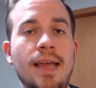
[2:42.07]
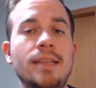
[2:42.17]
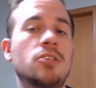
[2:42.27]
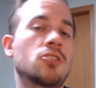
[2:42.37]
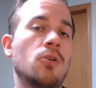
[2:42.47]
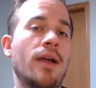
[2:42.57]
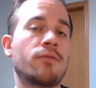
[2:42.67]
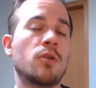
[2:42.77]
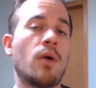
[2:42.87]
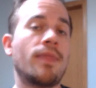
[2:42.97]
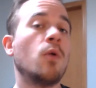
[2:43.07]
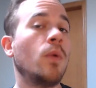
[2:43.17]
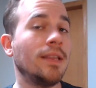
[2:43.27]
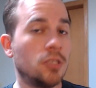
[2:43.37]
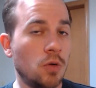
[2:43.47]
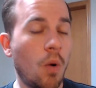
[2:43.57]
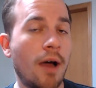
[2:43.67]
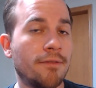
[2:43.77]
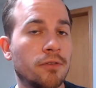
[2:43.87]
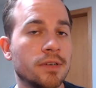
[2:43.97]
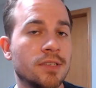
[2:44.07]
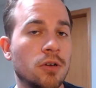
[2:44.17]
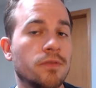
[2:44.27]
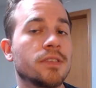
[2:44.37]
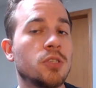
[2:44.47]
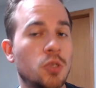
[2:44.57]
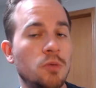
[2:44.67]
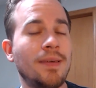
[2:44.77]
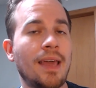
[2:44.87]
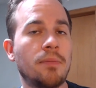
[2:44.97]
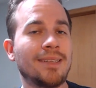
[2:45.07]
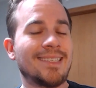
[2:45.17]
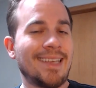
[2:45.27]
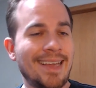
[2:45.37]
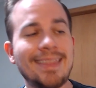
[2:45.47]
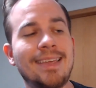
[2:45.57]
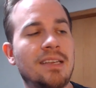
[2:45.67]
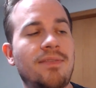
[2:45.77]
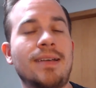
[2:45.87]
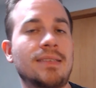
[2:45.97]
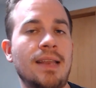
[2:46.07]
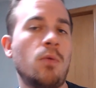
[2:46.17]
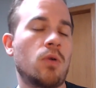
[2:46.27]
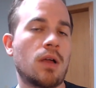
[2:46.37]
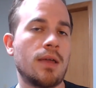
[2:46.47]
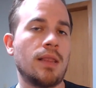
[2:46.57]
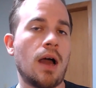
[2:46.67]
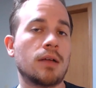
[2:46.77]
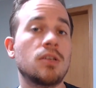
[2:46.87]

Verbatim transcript: to show everyone that we do offer a service to be able to get the device network unlocked